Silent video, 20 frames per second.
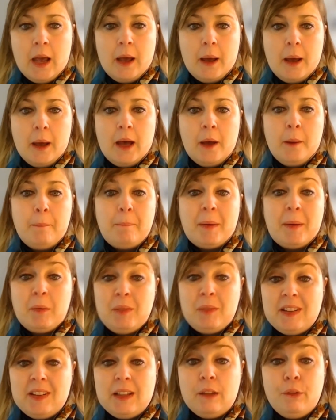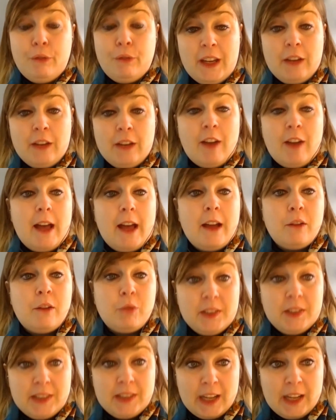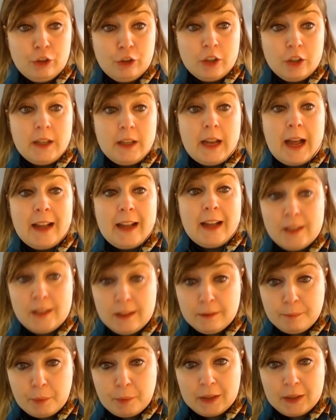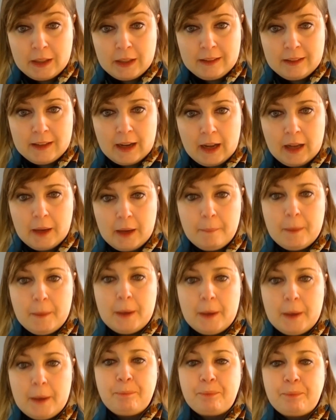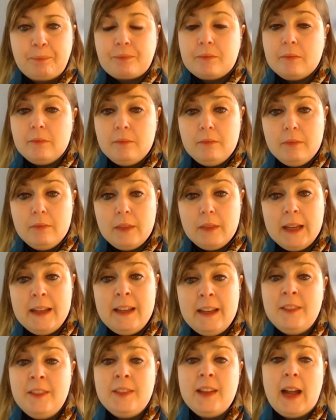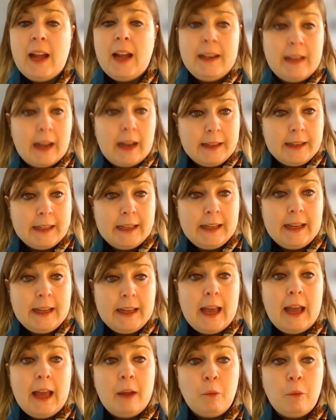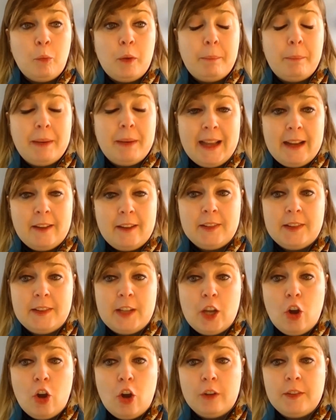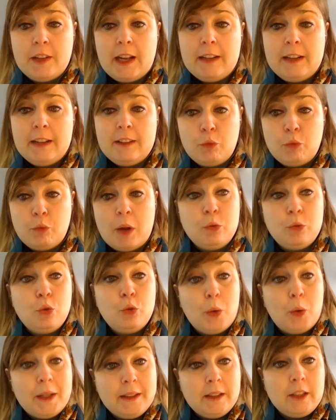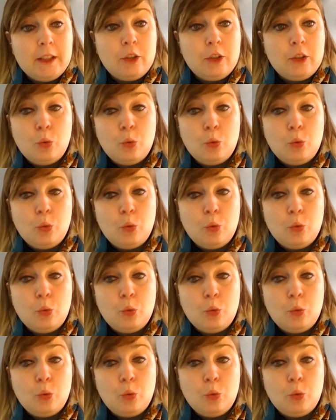But we still think that a recession at this point in time is unlikely, and we place the odds at around 20 to